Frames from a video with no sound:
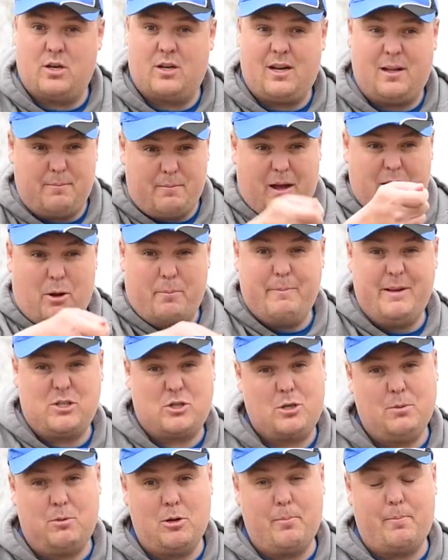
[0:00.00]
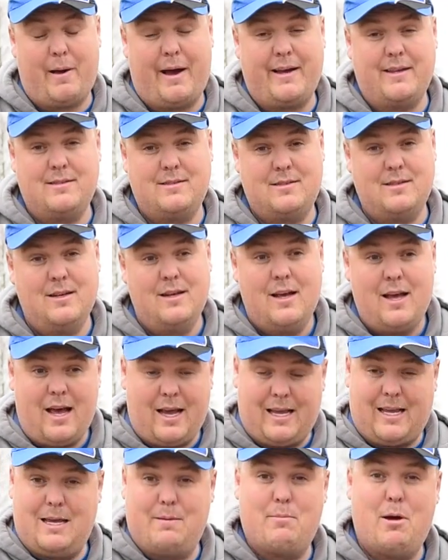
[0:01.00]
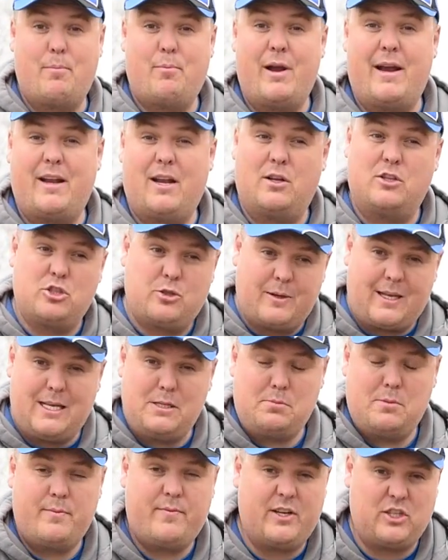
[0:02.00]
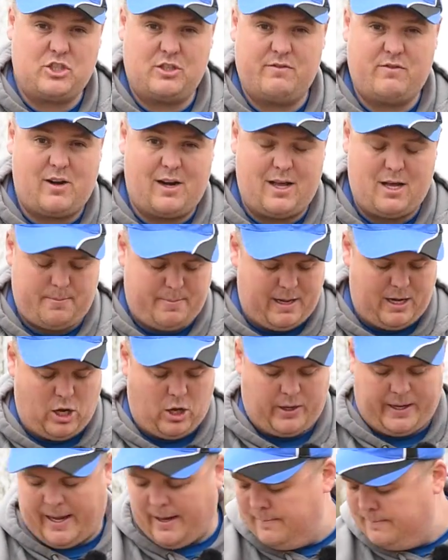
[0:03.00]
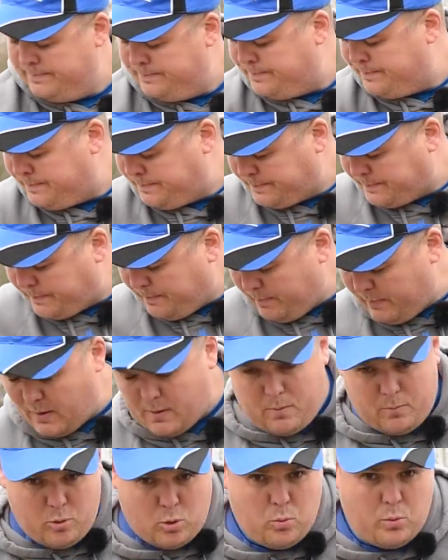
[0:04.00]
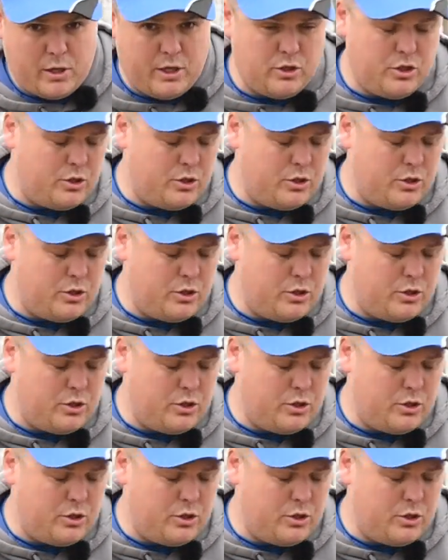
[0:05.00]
on. I can miss a couple of bites and keep my bread on, so it keeps me fishing for a little bit longer. But what I